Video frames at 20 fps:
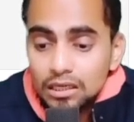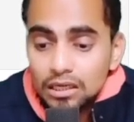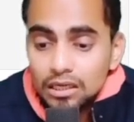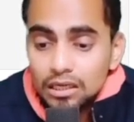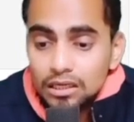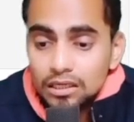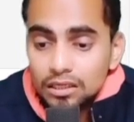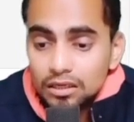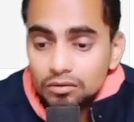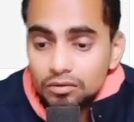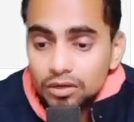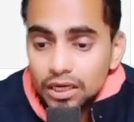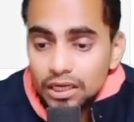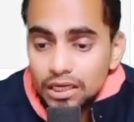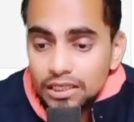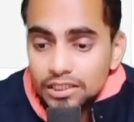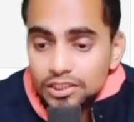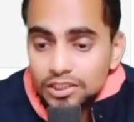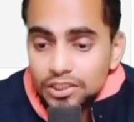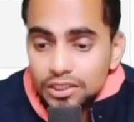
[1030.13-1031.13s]

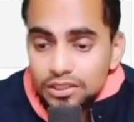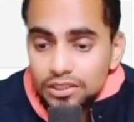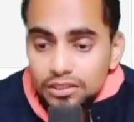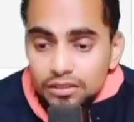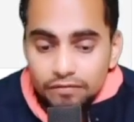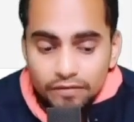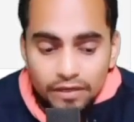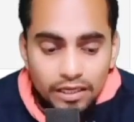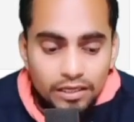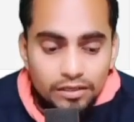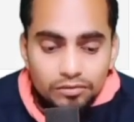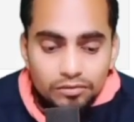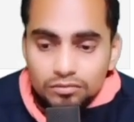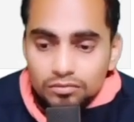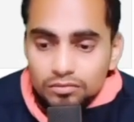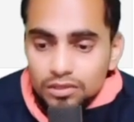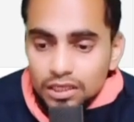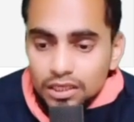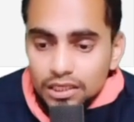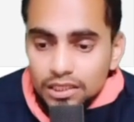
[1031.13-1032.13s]
I'll change the value.
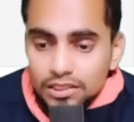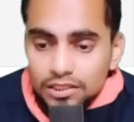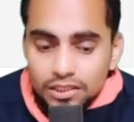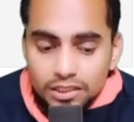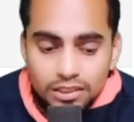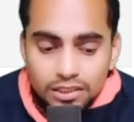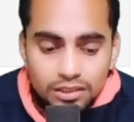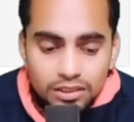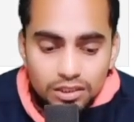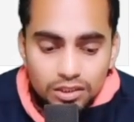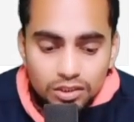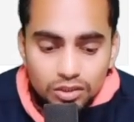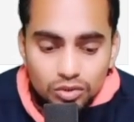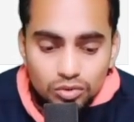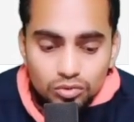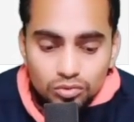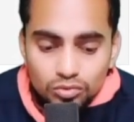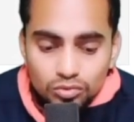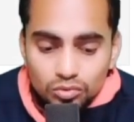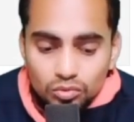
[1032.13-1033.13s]
I'll change it
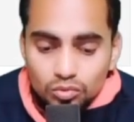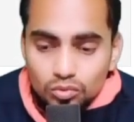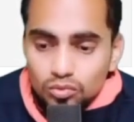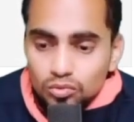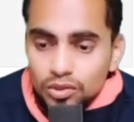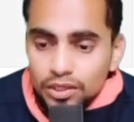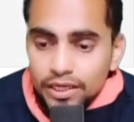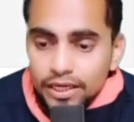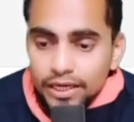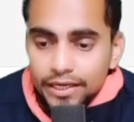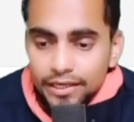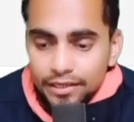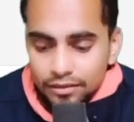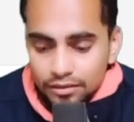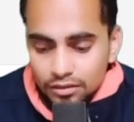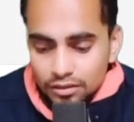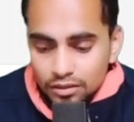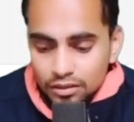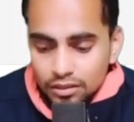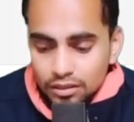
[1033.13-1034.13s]
to 9.
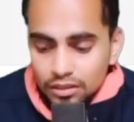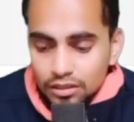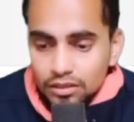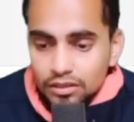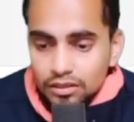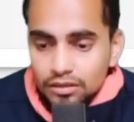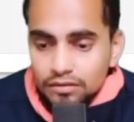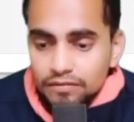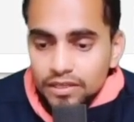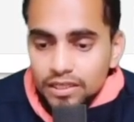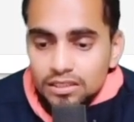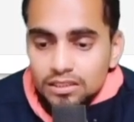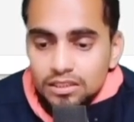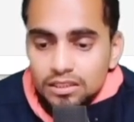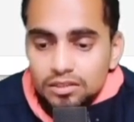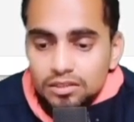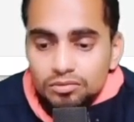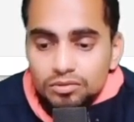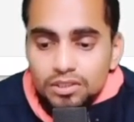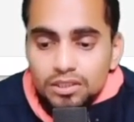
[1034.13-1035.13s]
If I
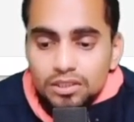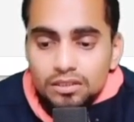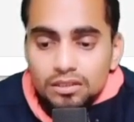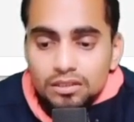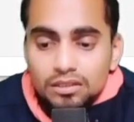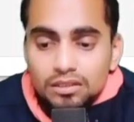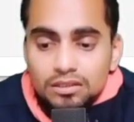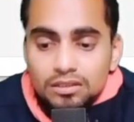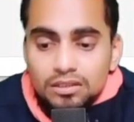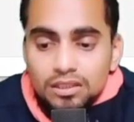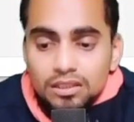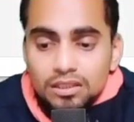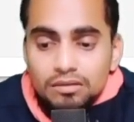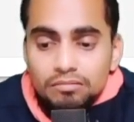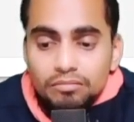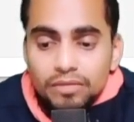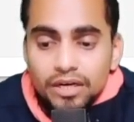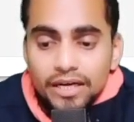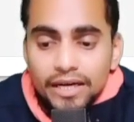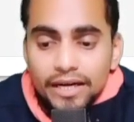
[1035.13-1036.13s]
execute it, see,
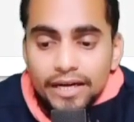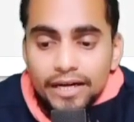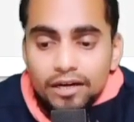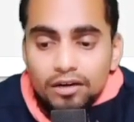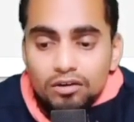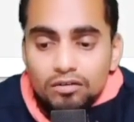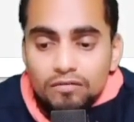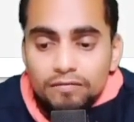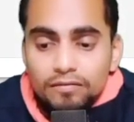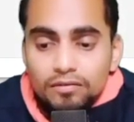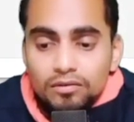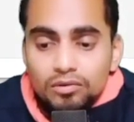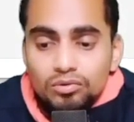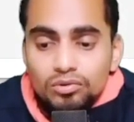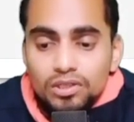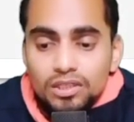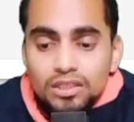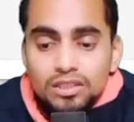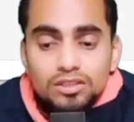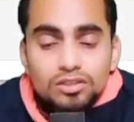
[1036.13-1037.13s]
my end of
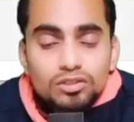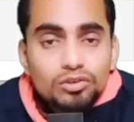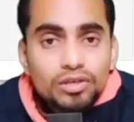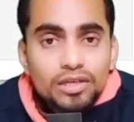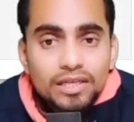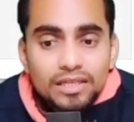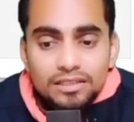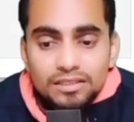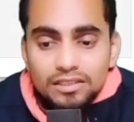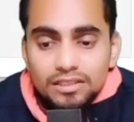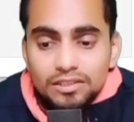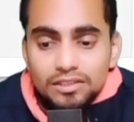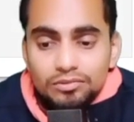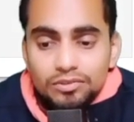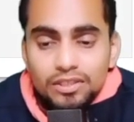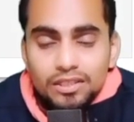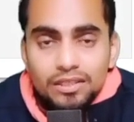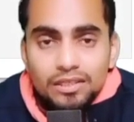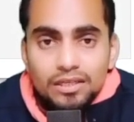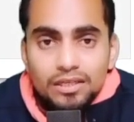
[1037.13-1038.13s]
code is not
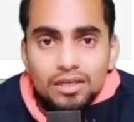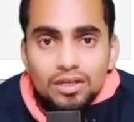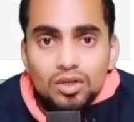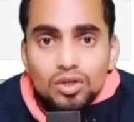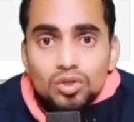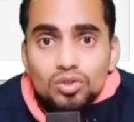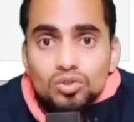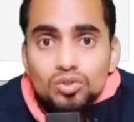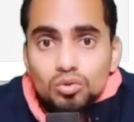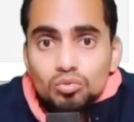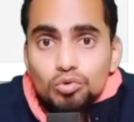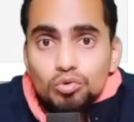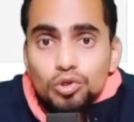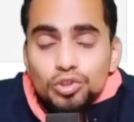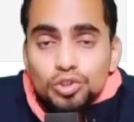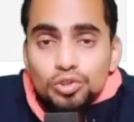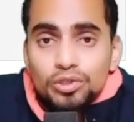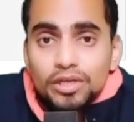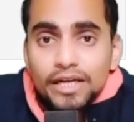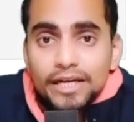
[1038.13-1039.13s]
executing. So
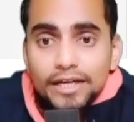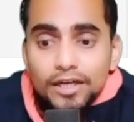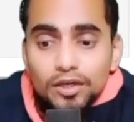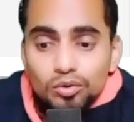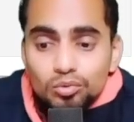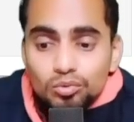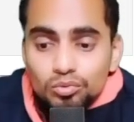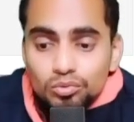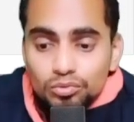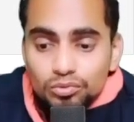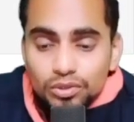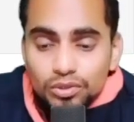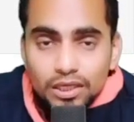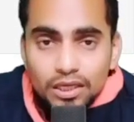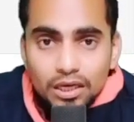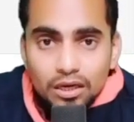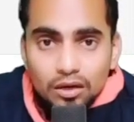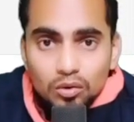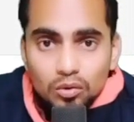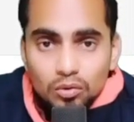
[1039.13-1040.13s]
what should I do
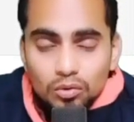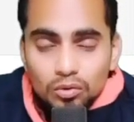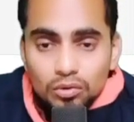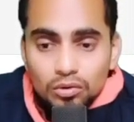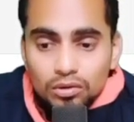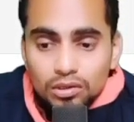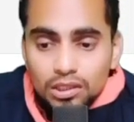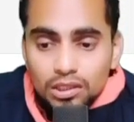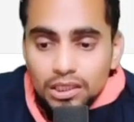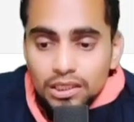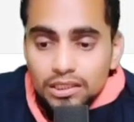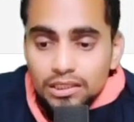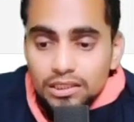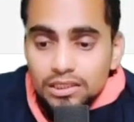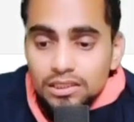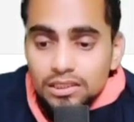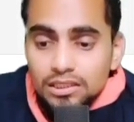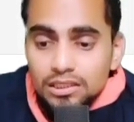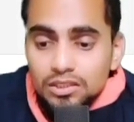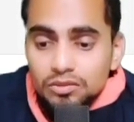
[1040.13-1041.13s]
now? In
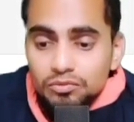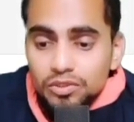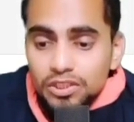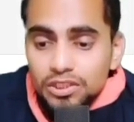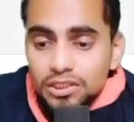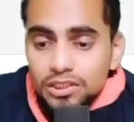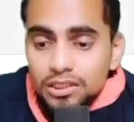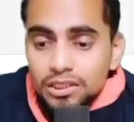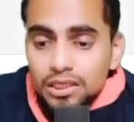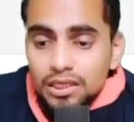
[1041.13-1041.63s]
this situation,